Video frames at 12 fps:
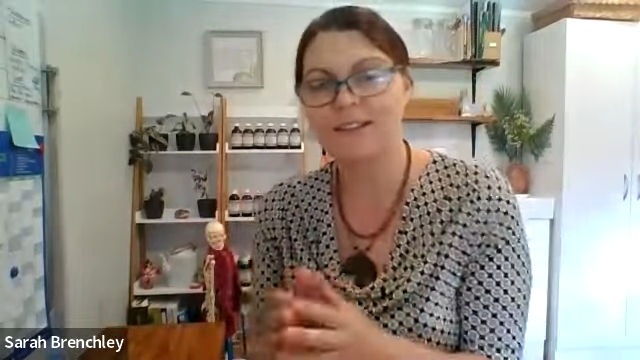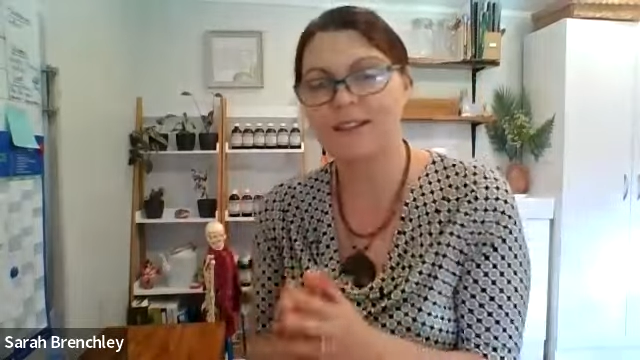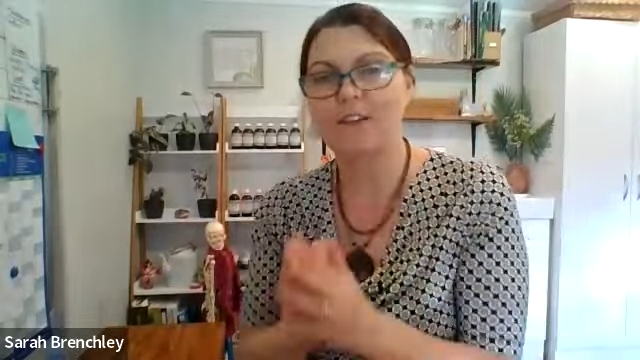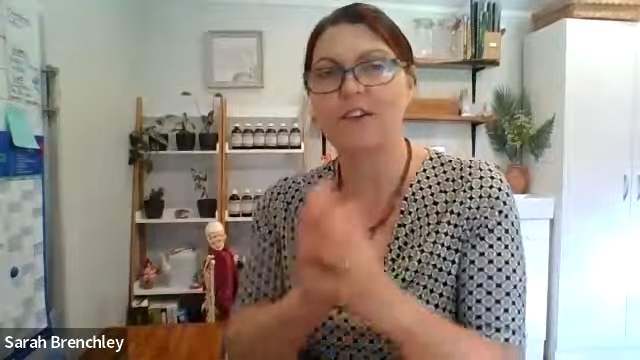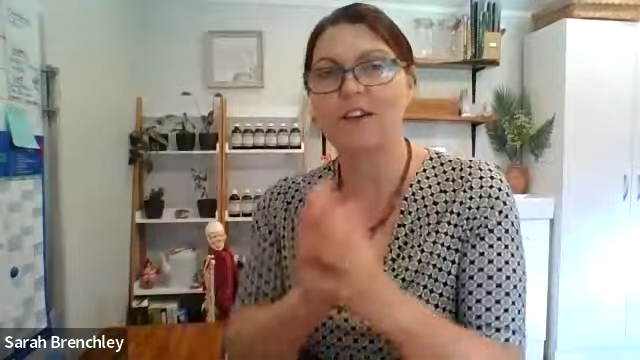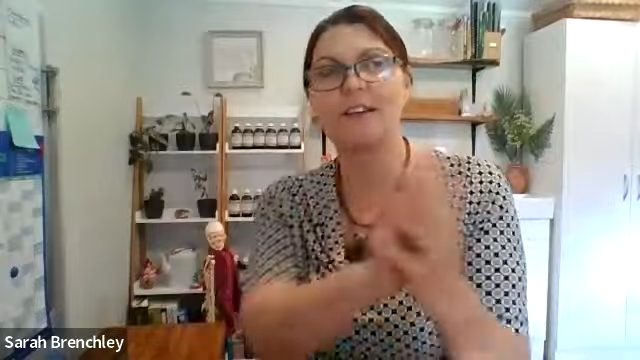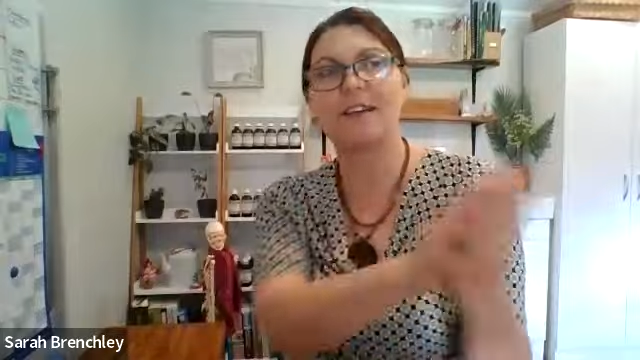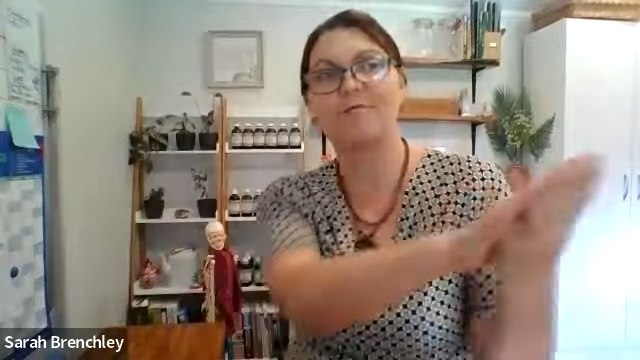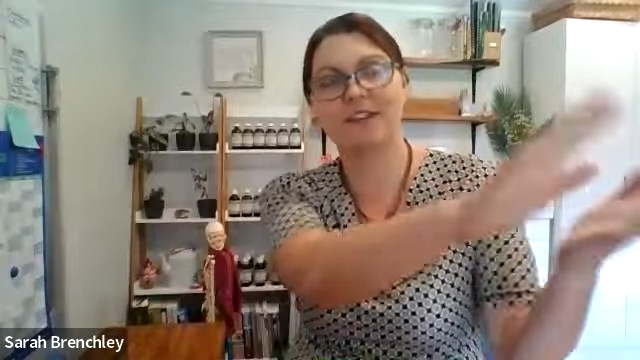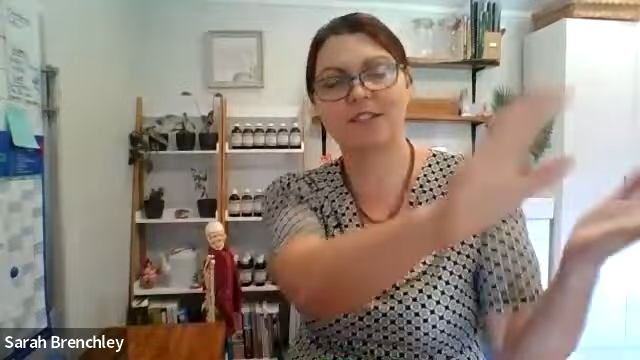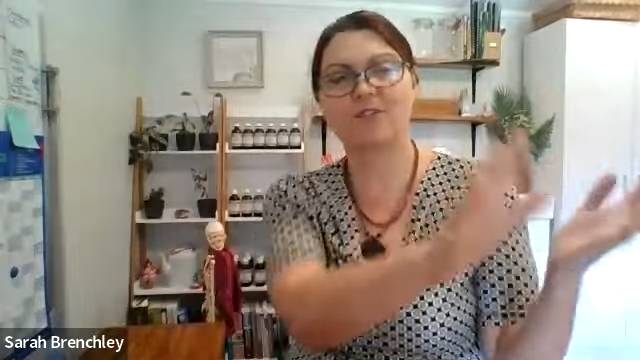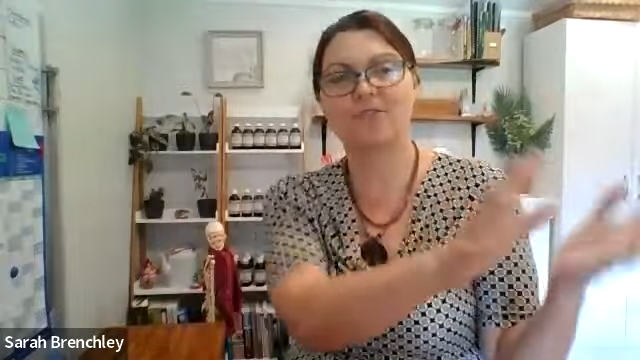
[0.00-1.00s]
You get
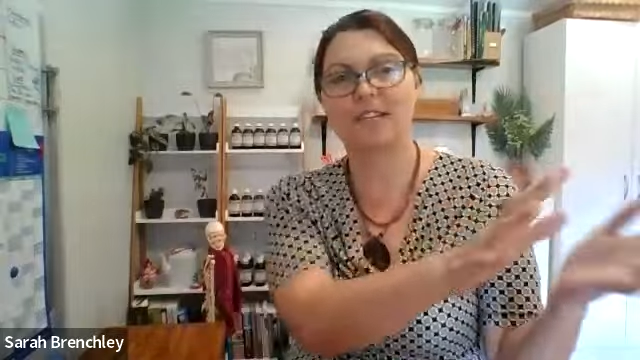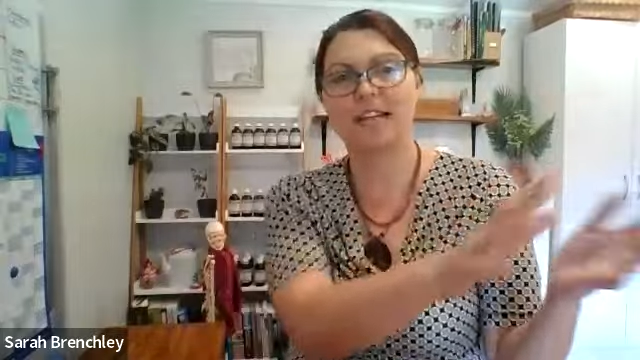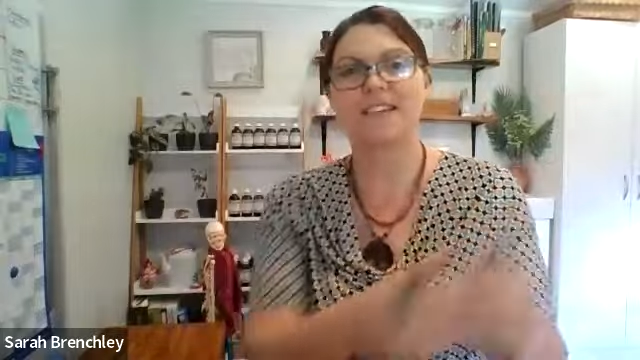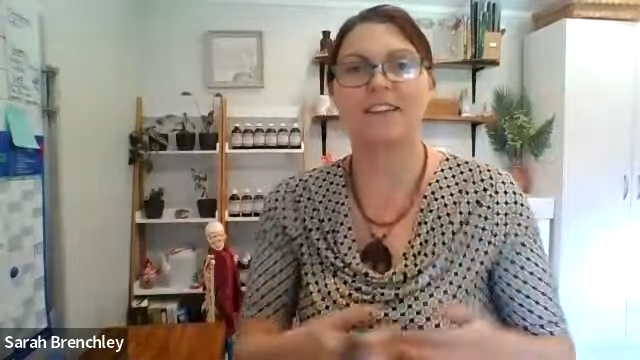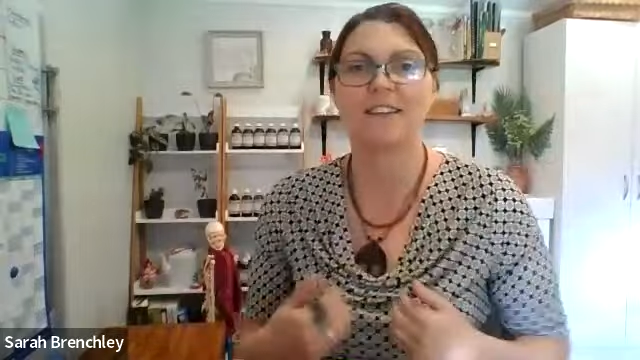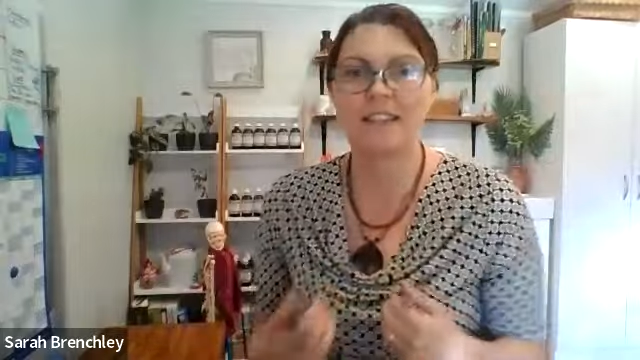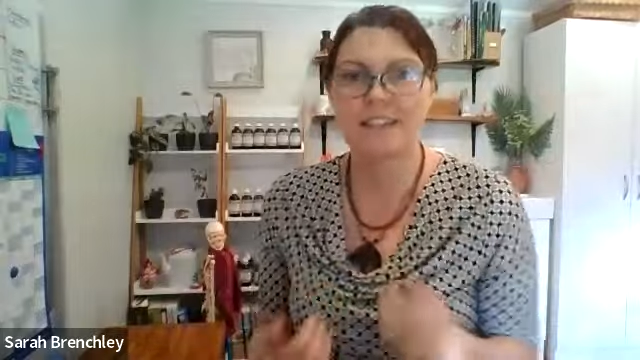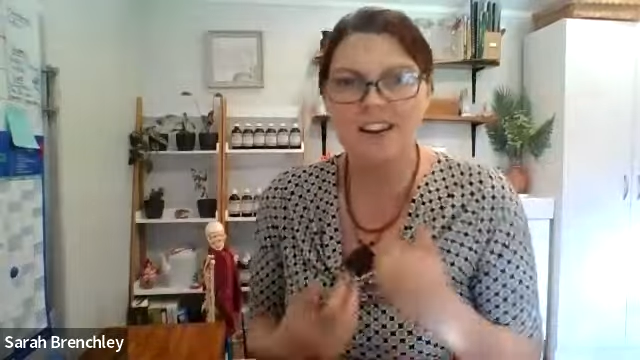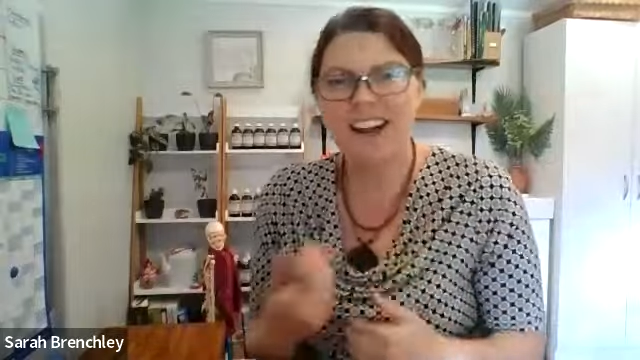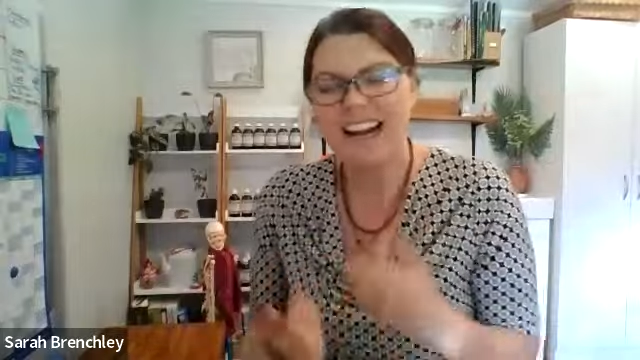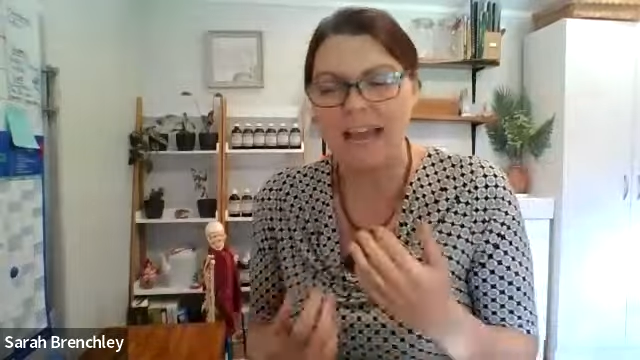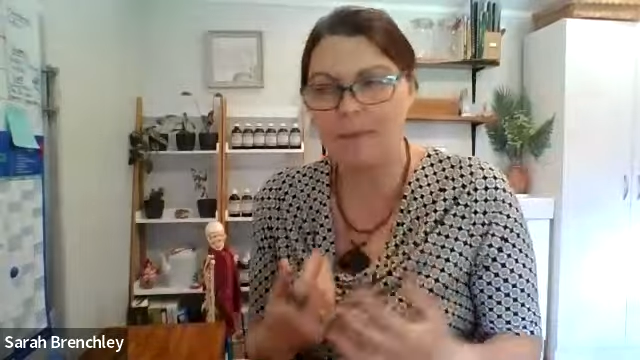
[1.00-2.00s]
rust on the outside. That's
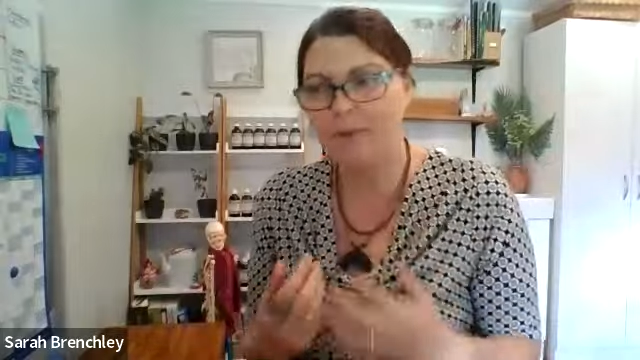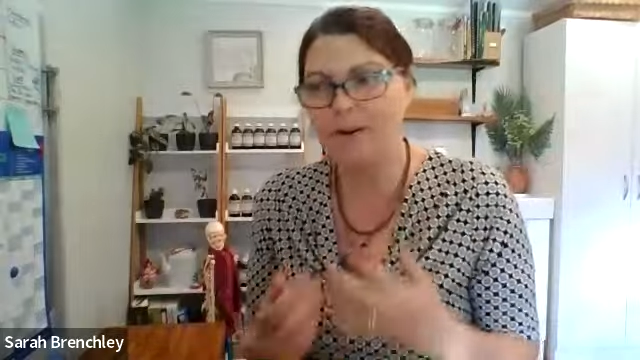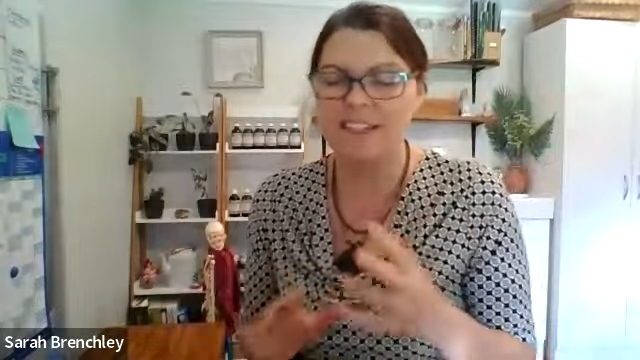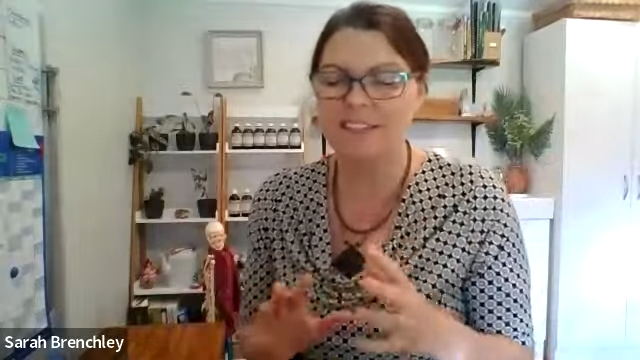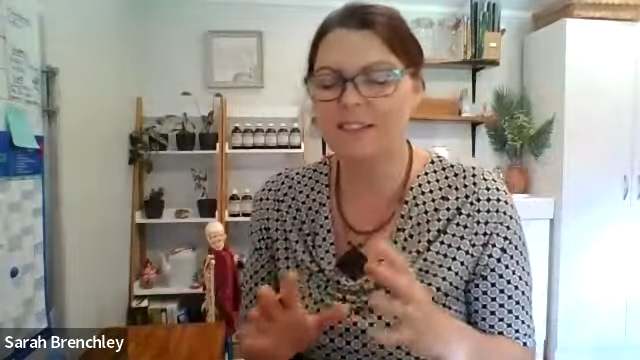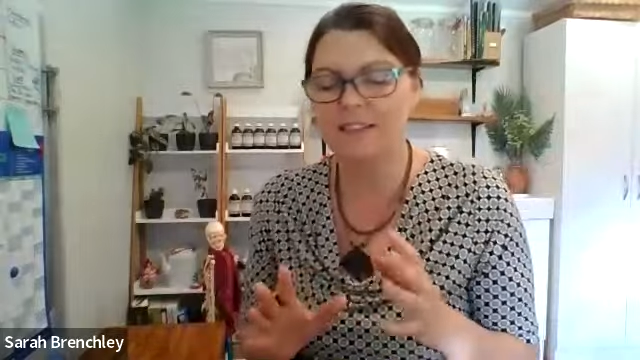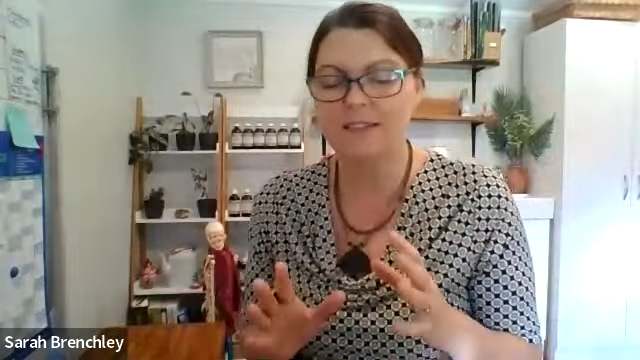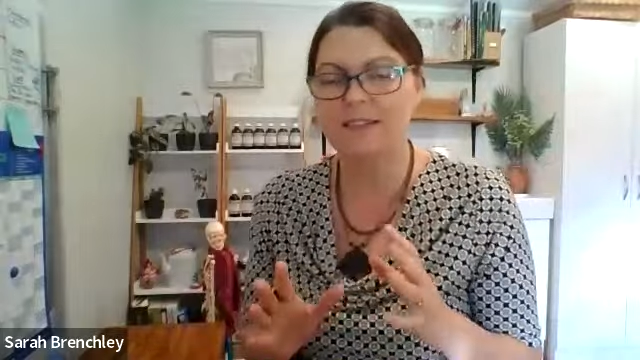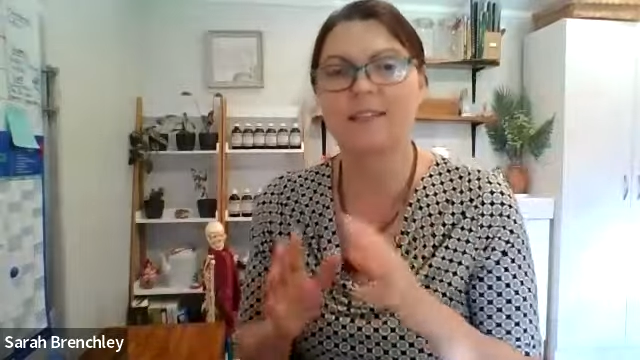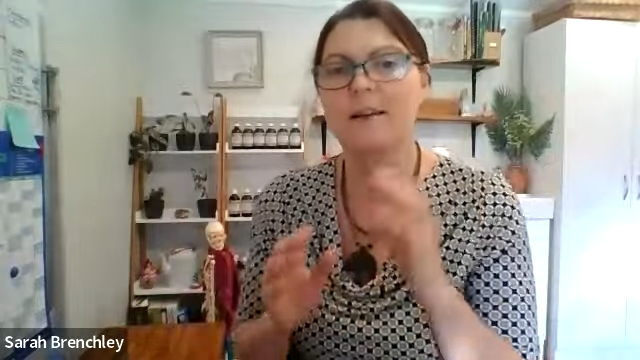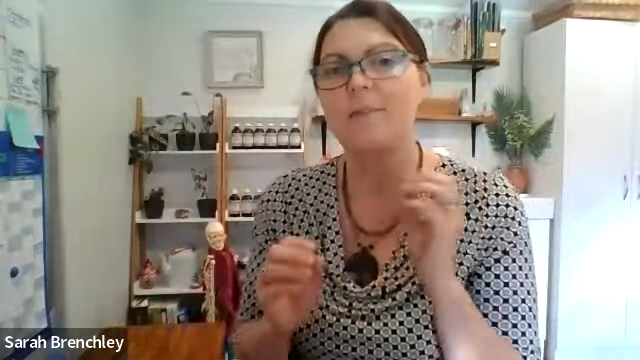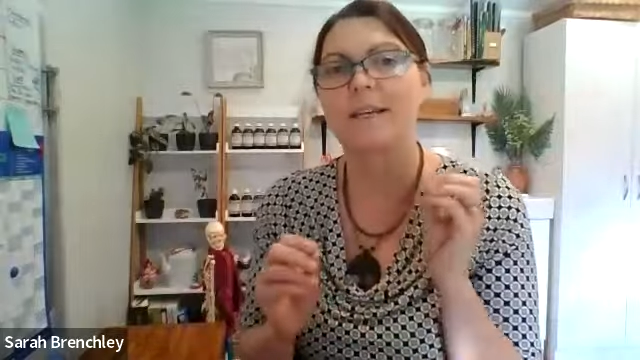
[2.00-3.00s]
kind of happening to, to
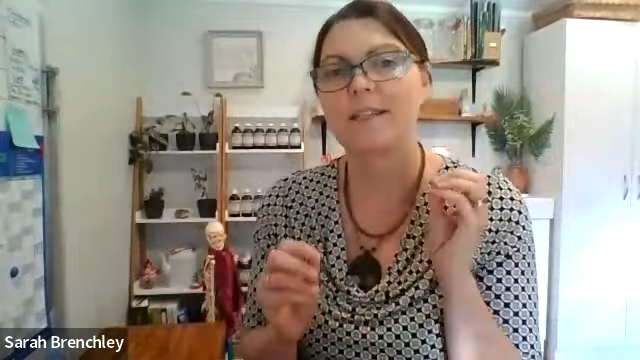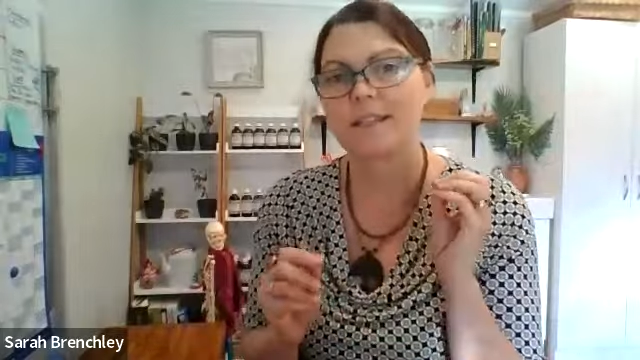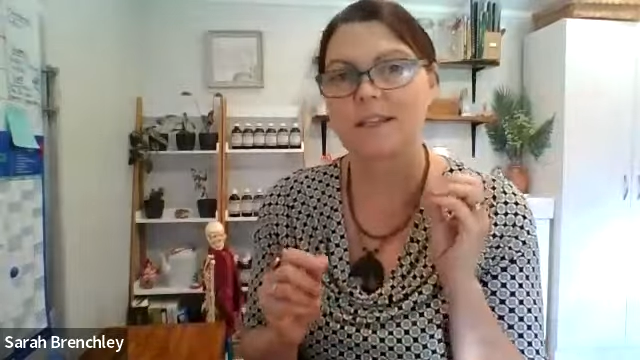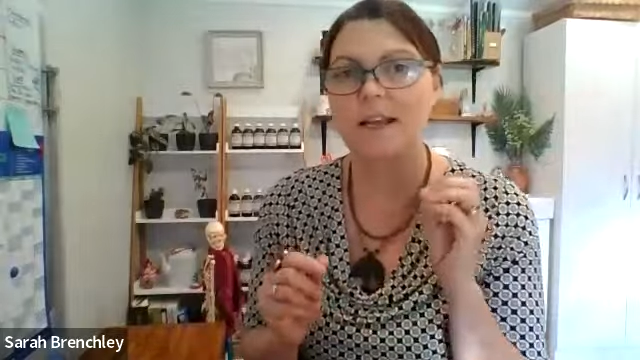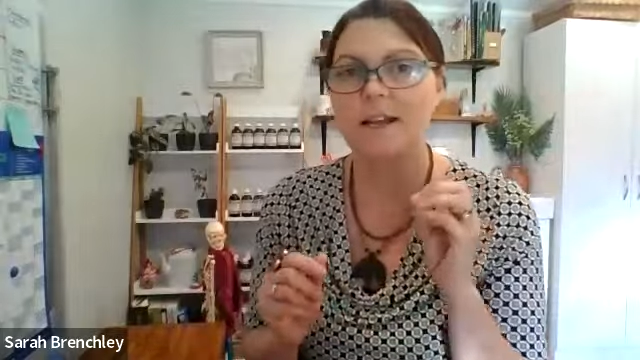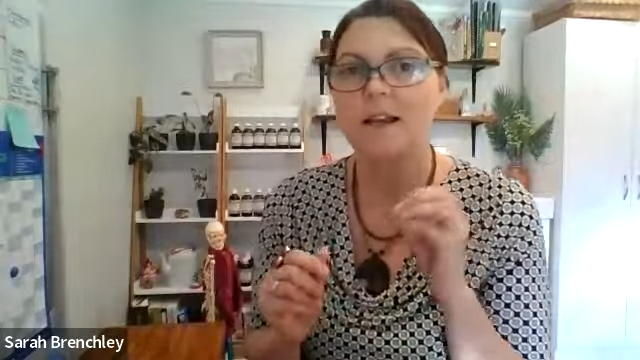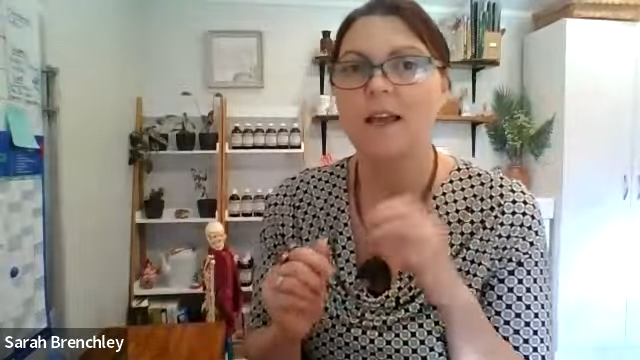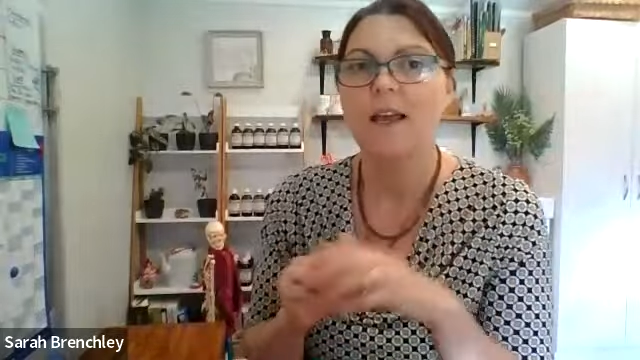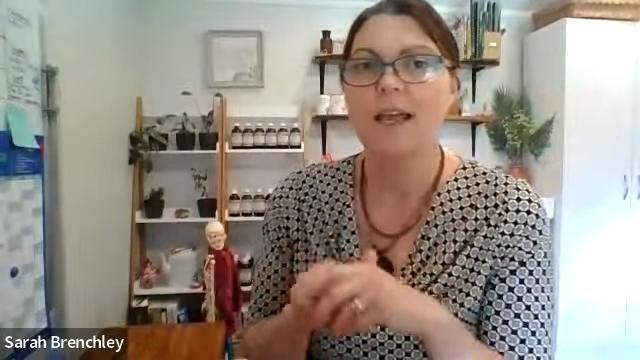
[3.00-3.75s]
some extent